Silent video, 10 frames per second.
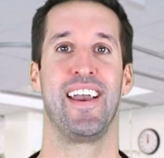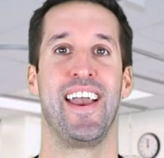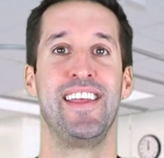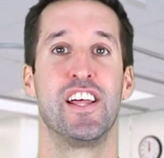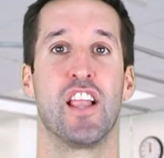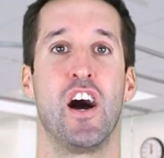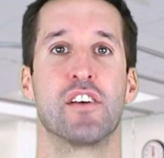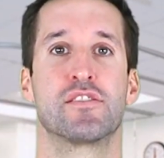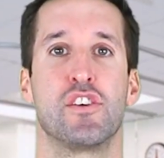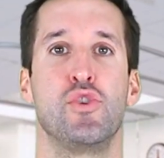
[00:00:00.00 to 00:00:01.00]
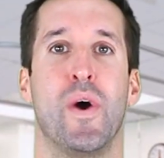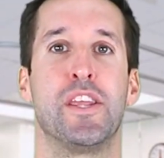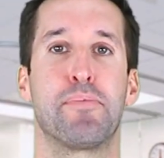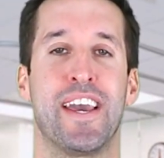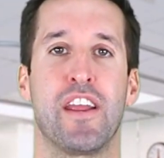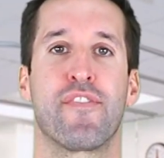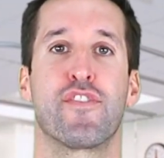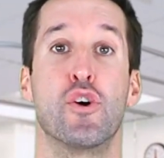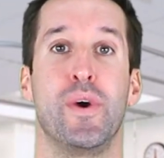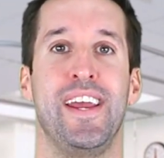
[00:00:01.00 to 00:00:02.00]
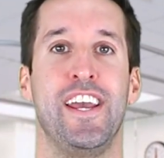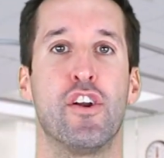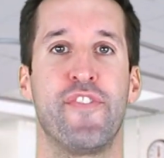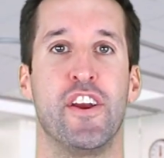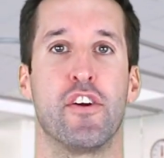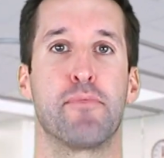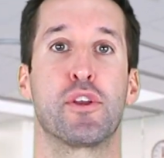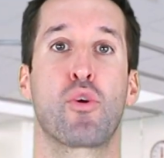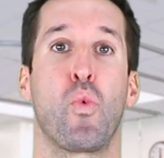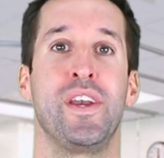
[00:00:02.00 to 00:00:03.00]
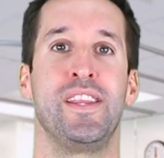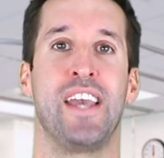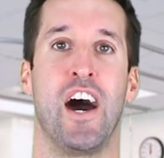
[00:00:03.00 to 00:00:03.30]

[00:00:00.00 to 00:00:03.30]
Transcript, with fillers: In the lungs, you end up getting fluid interfering between the